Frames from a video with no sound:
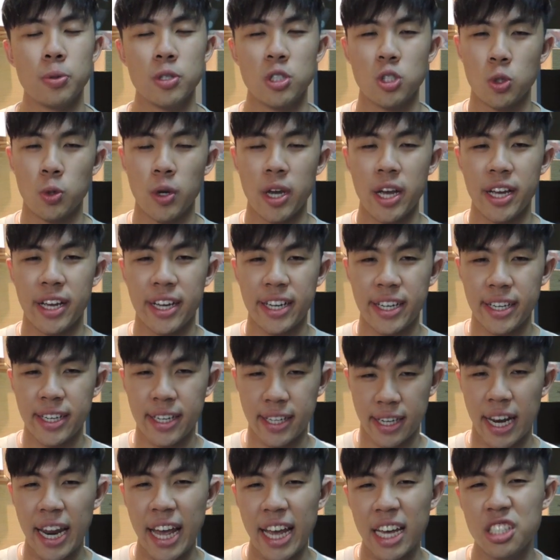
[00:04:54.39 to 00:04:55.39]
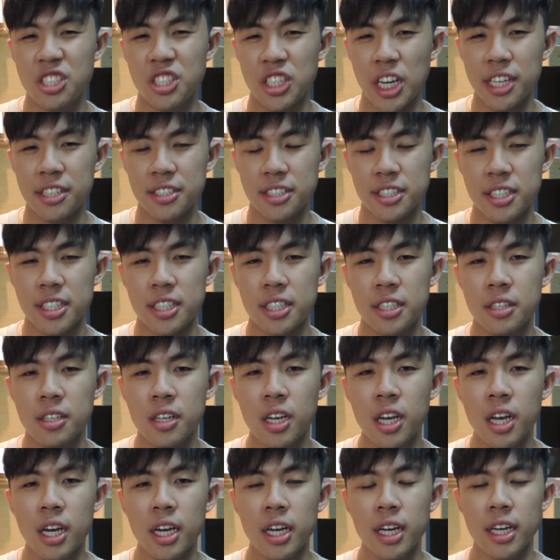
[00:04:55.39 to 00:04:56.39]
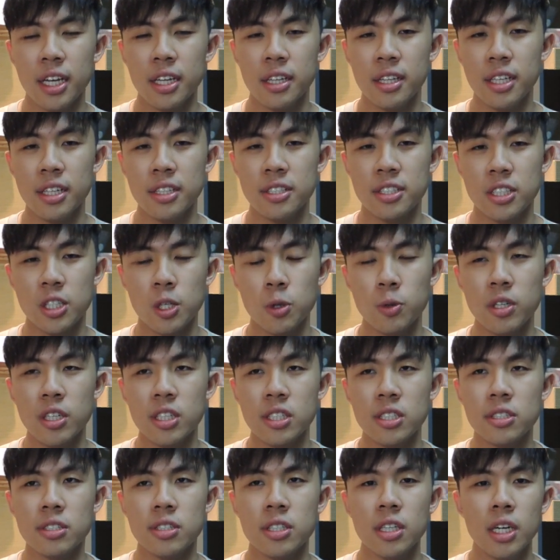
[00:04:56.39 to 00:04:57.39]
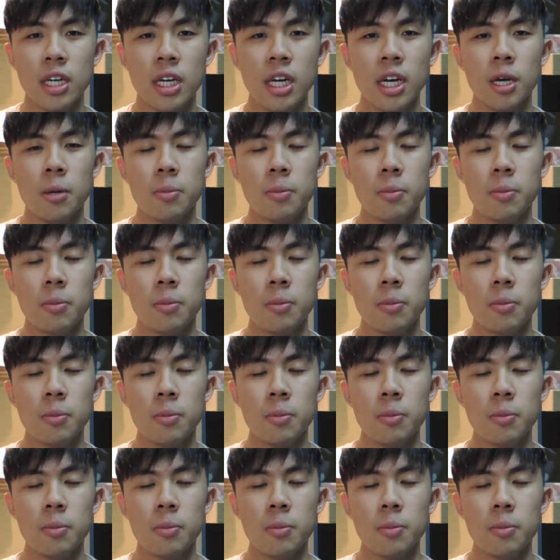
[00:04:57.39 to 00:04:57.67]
portrayed Clay Jensen in this series,